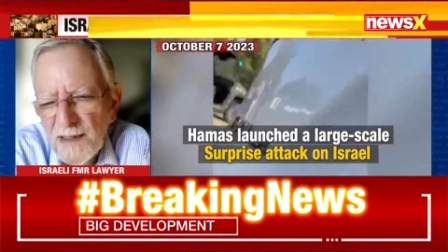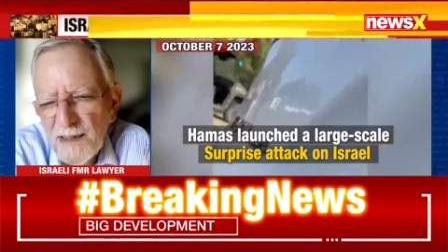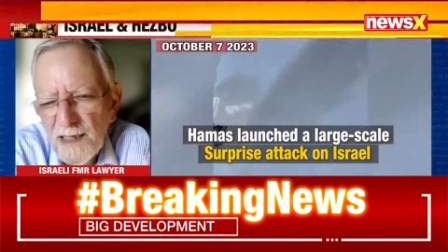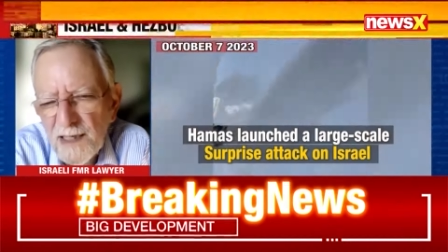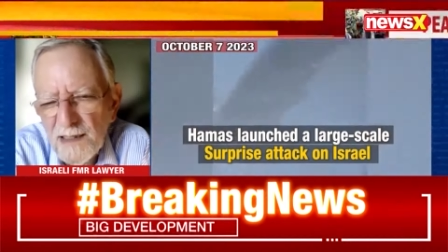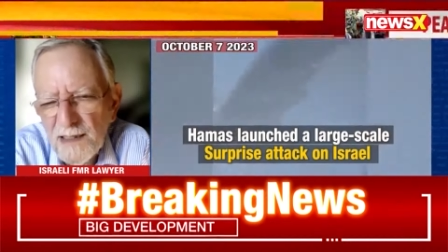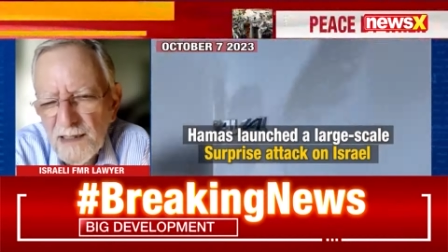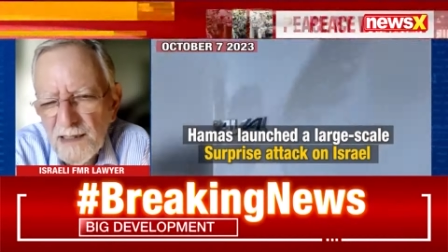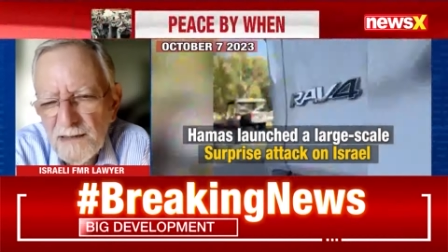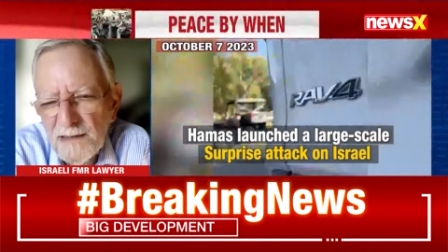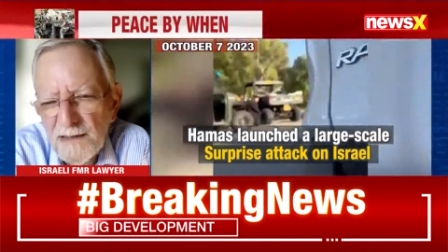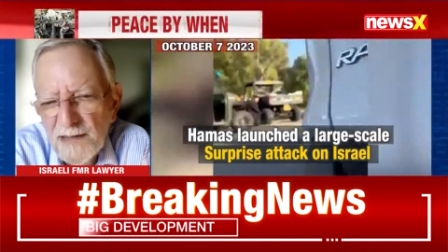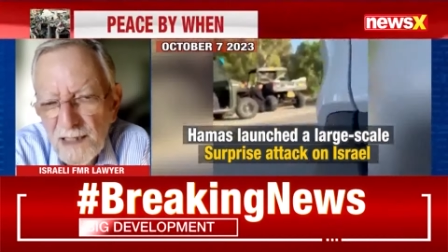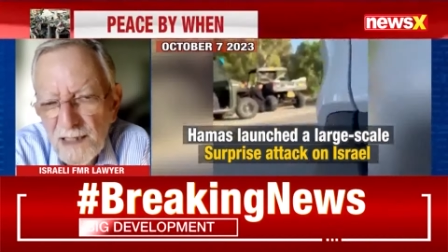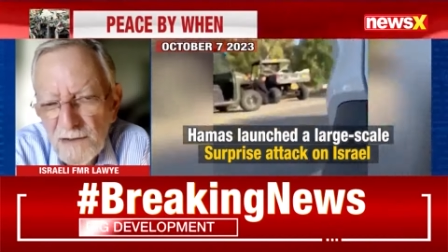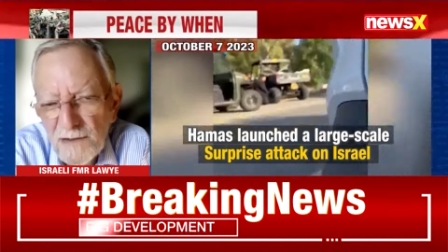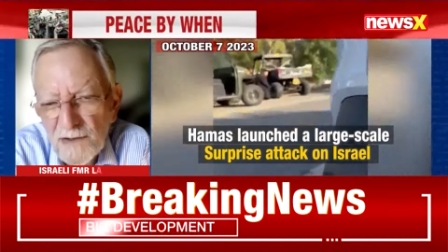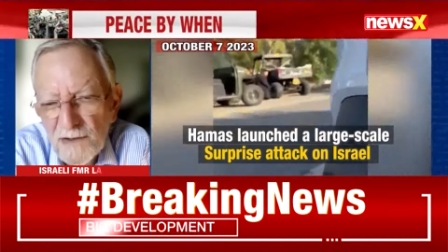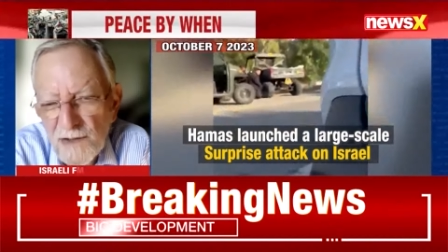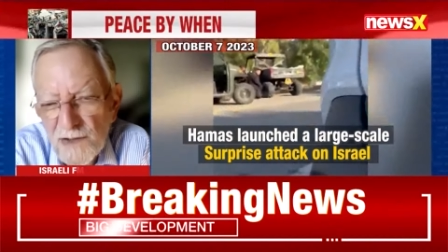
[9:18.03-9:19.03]
uh,
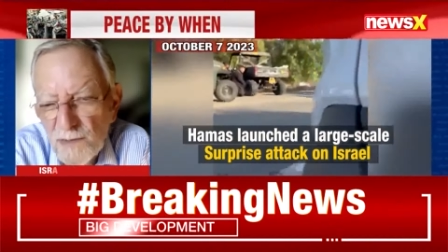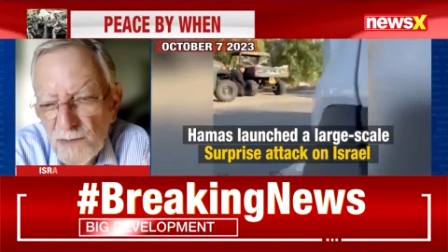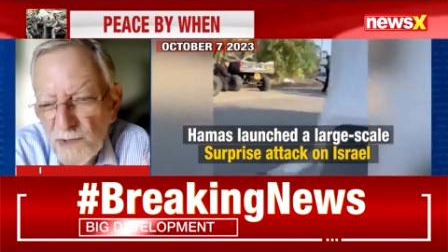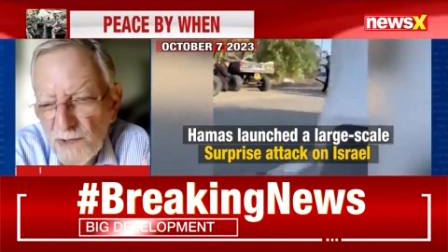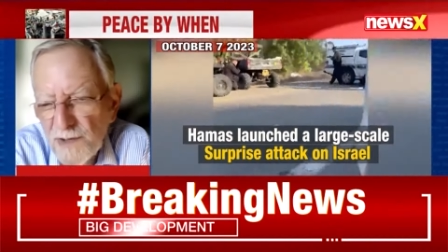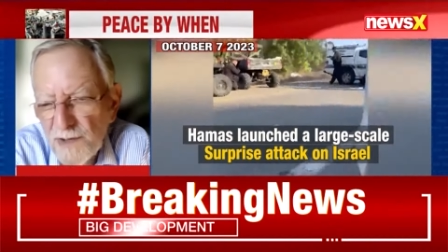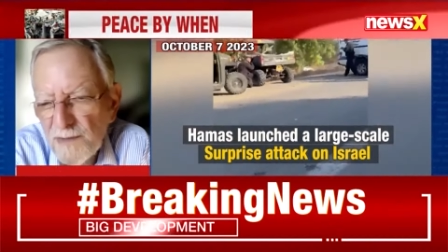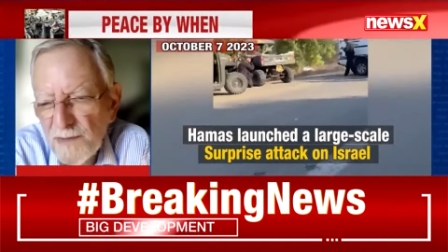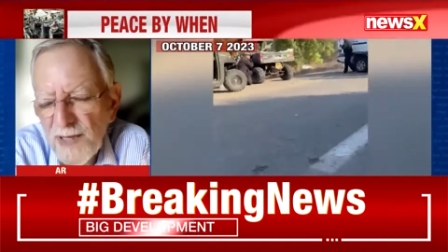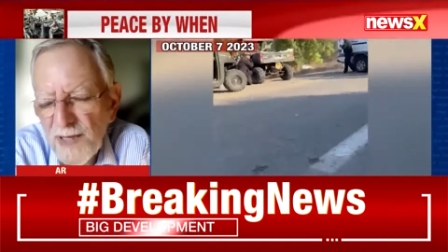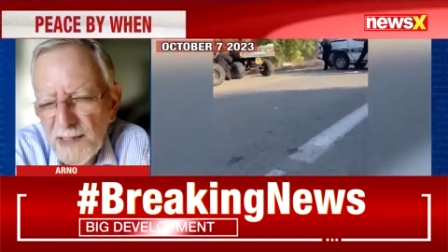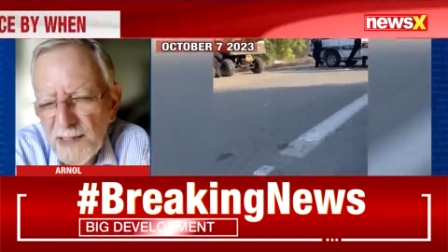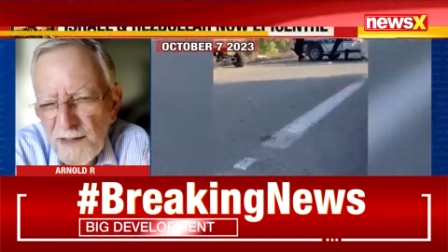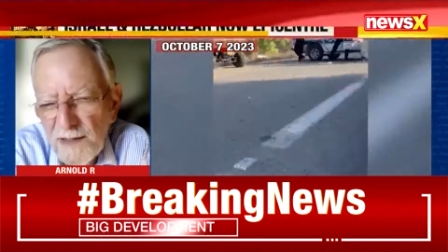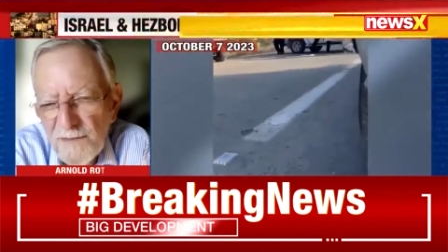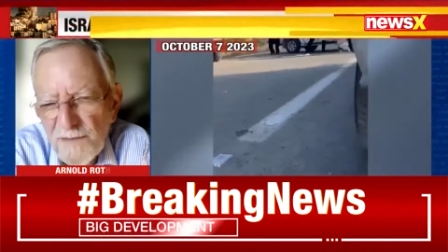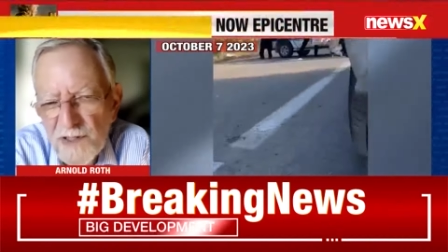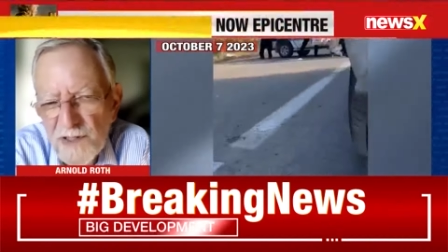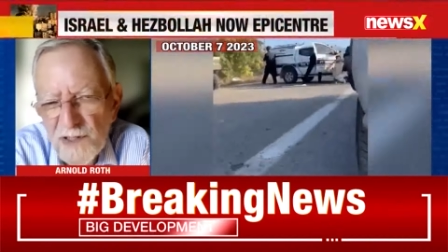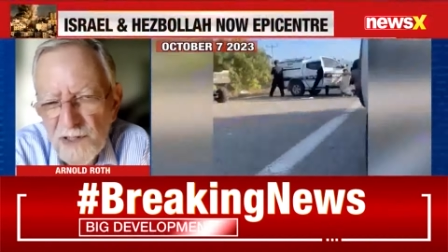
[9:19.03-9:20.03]
tunnels with
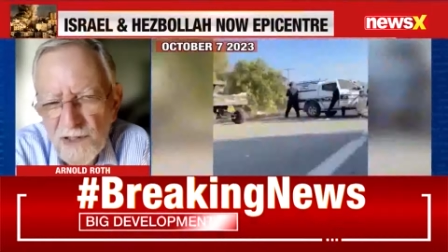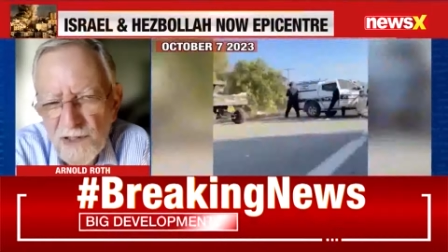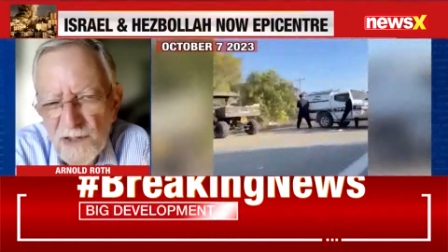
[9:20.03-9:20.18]
magnificent